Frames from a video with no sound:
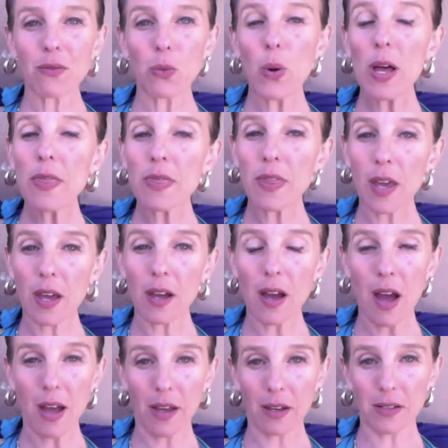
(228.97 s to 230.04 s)
One thing
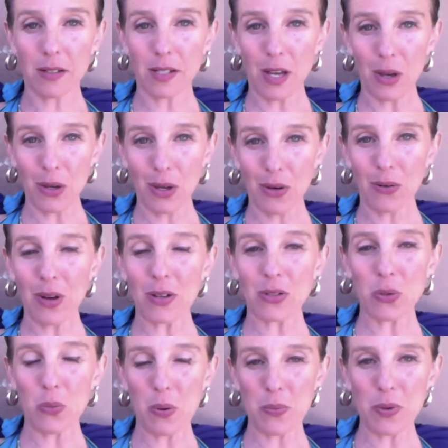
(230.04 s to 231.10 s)
I can tell you as
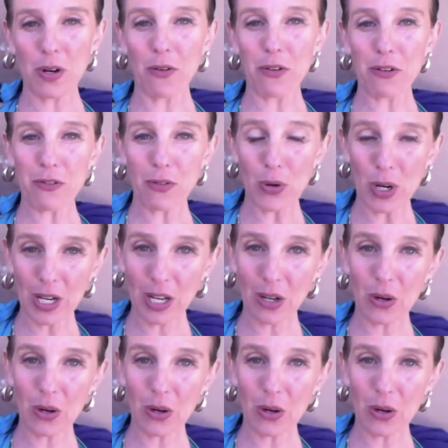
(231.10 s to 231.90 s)
a woman over 40